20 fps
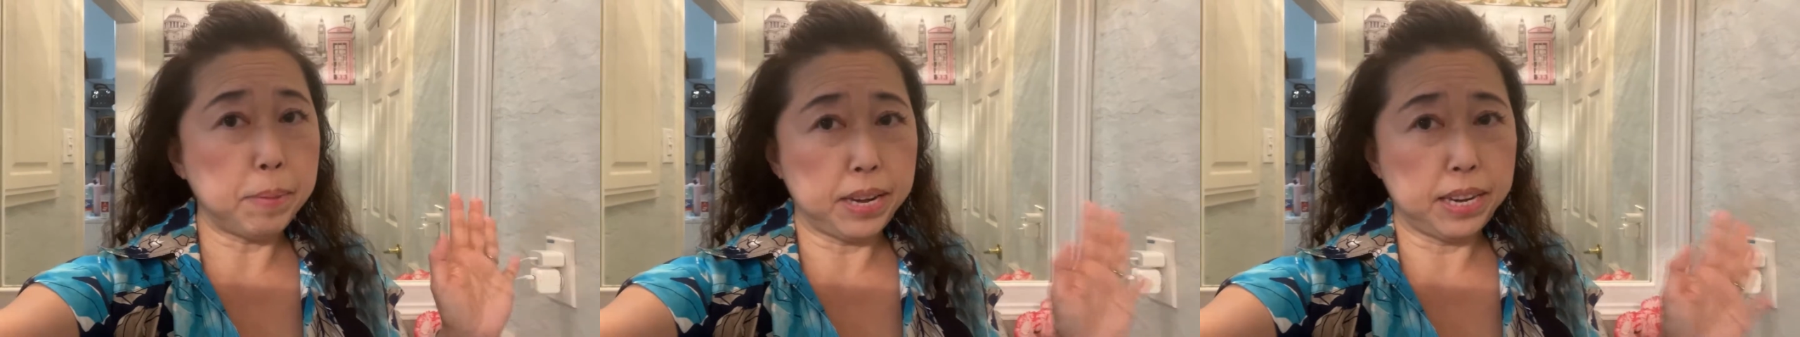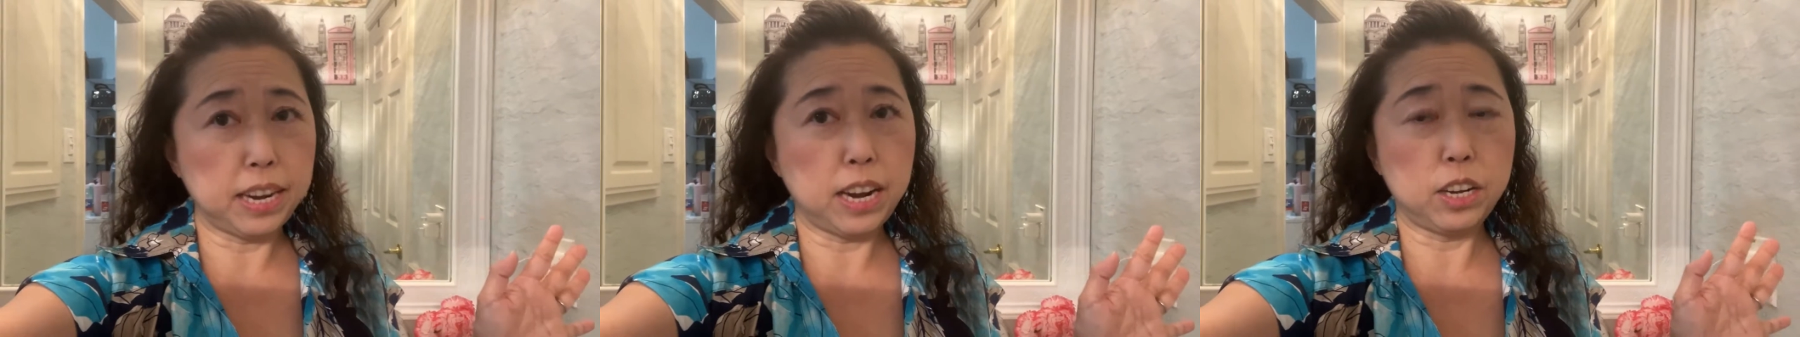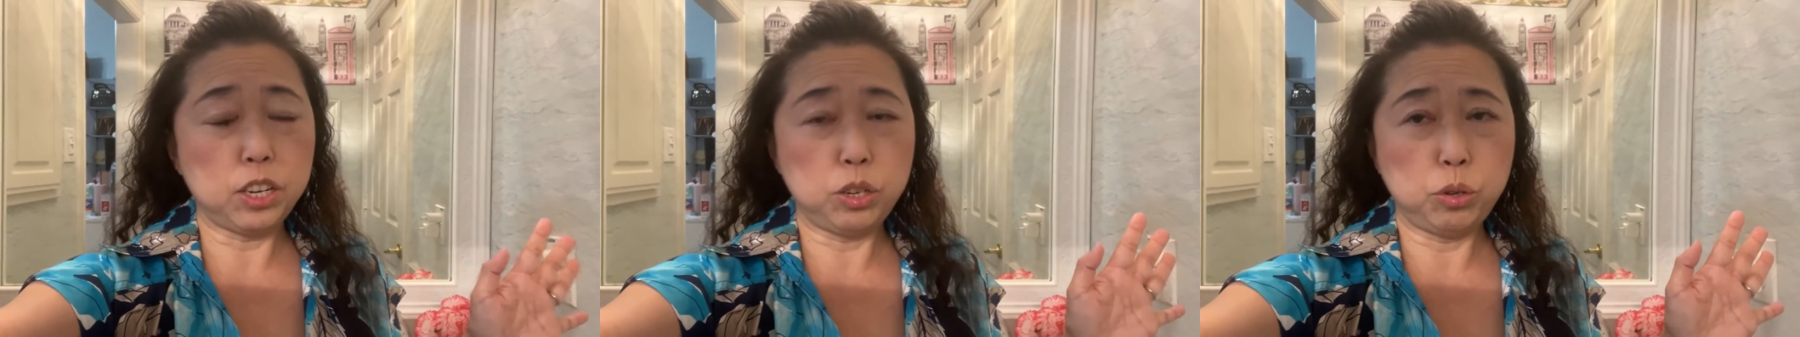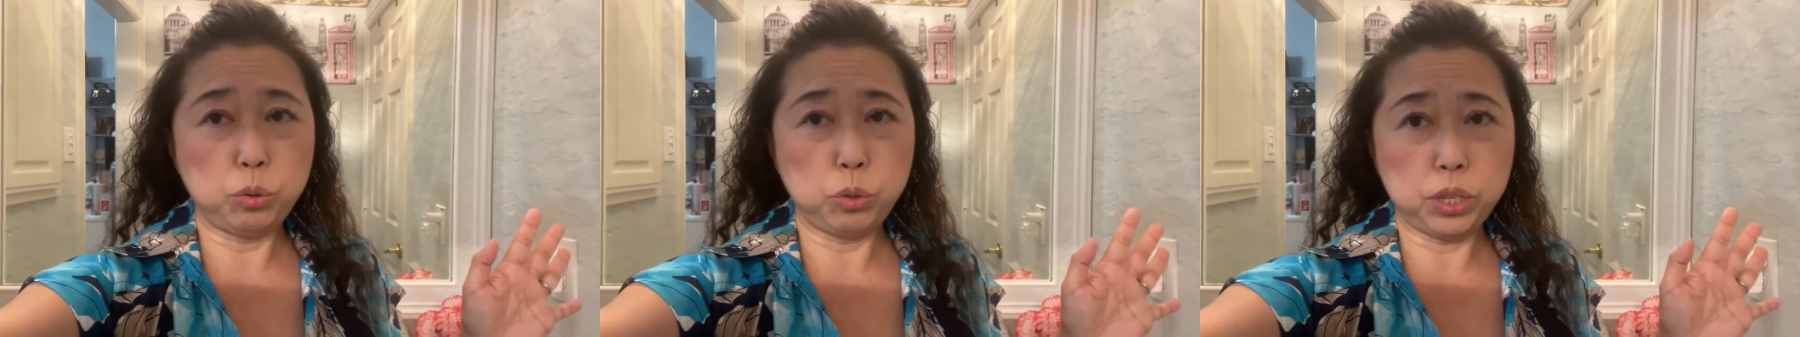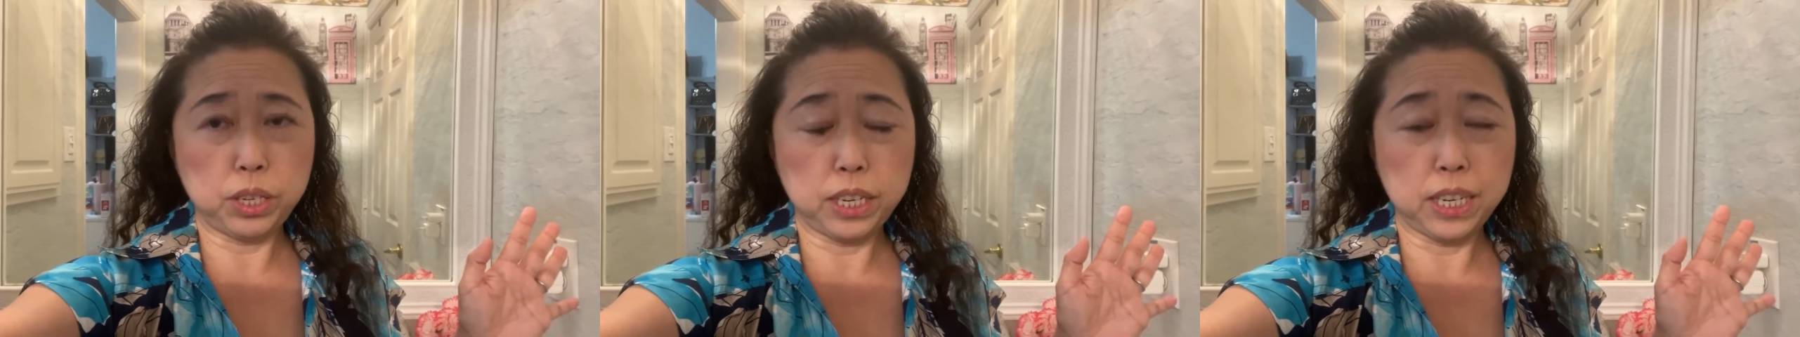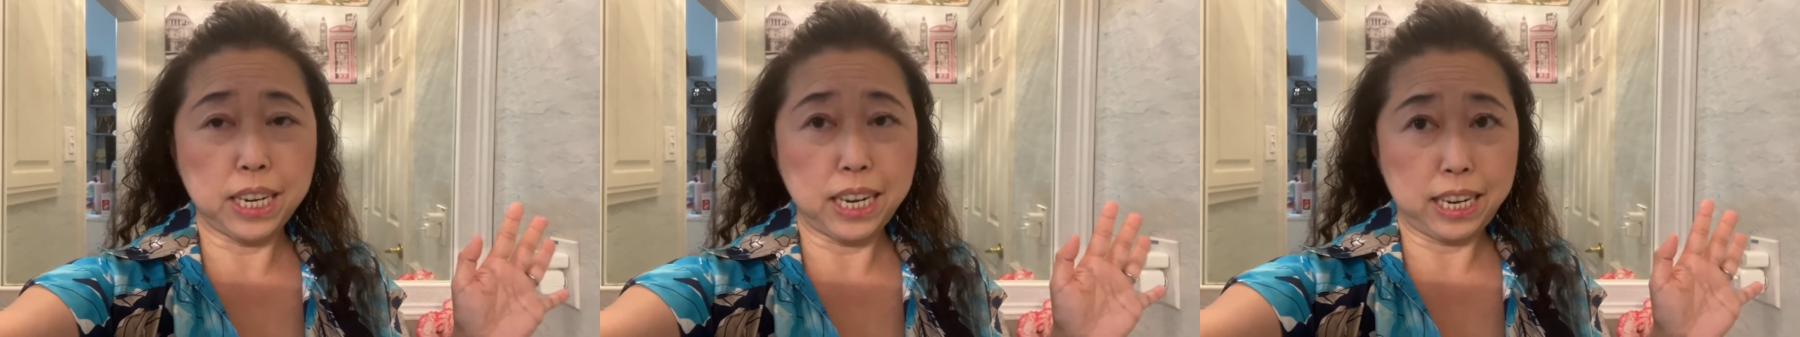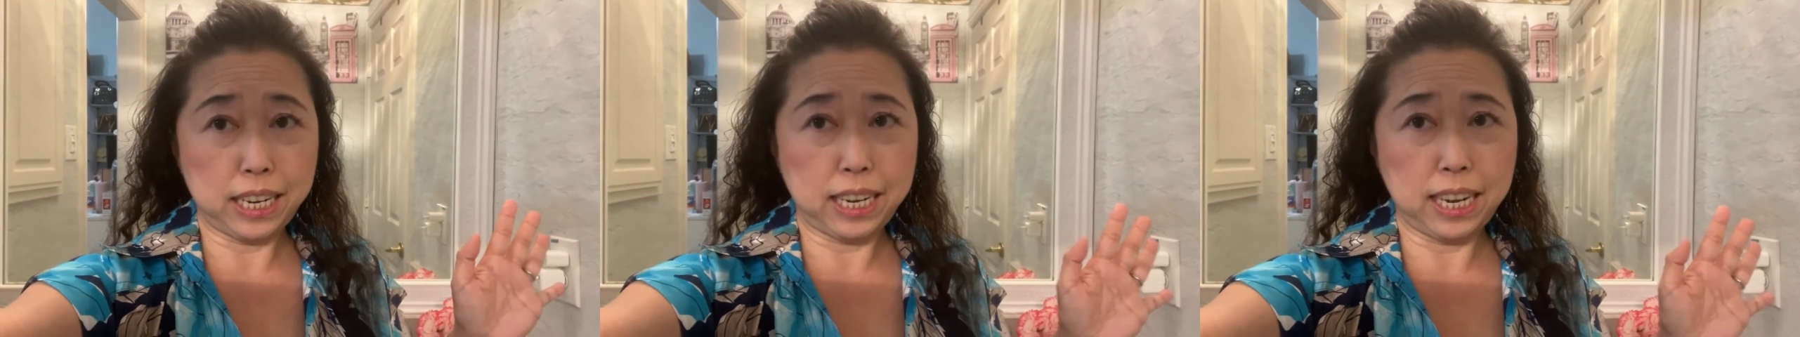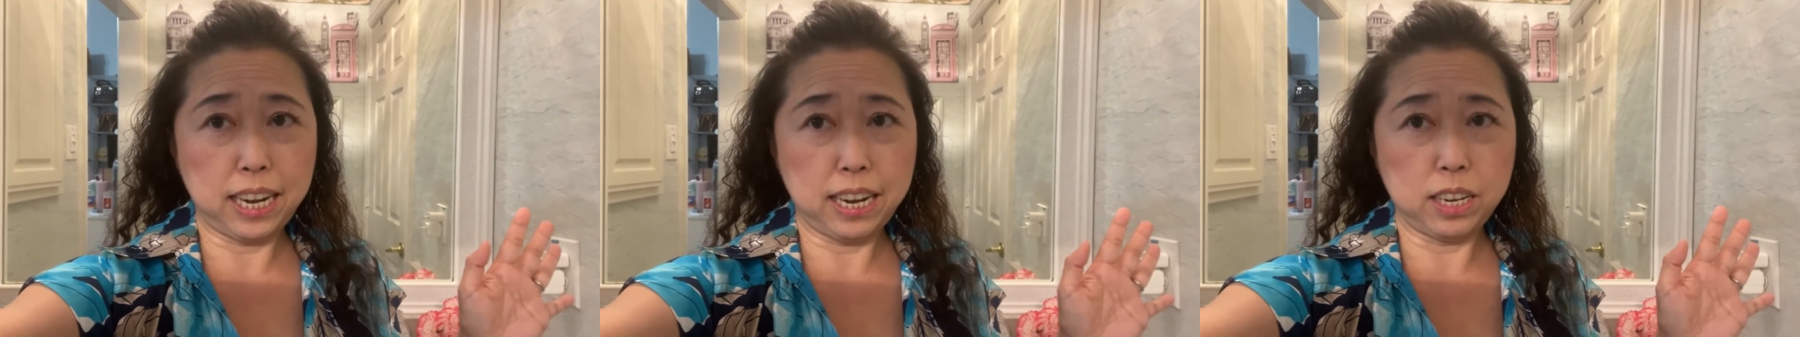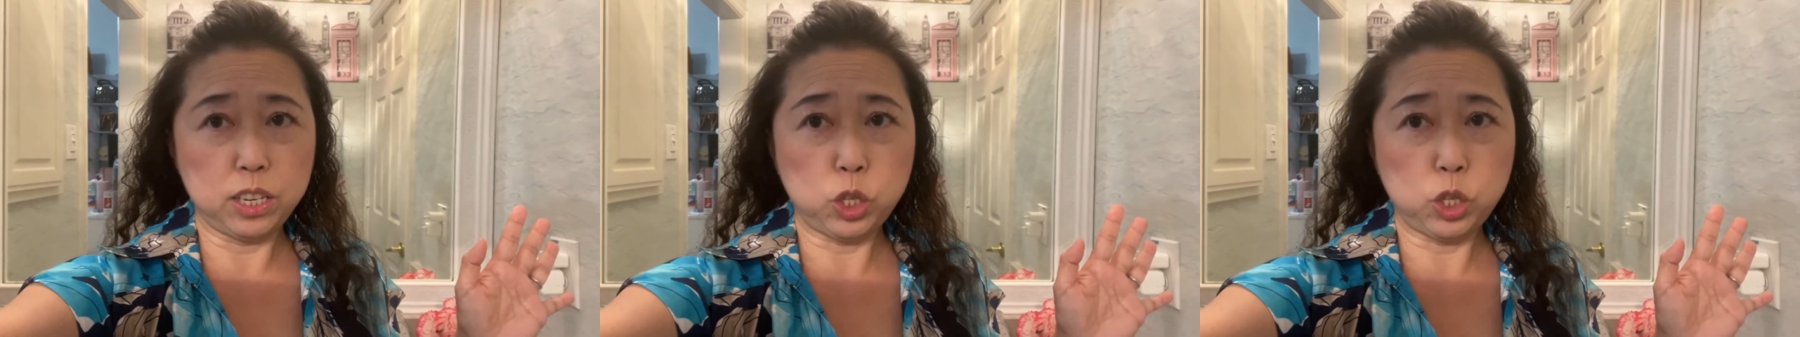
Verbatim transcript: not use it again.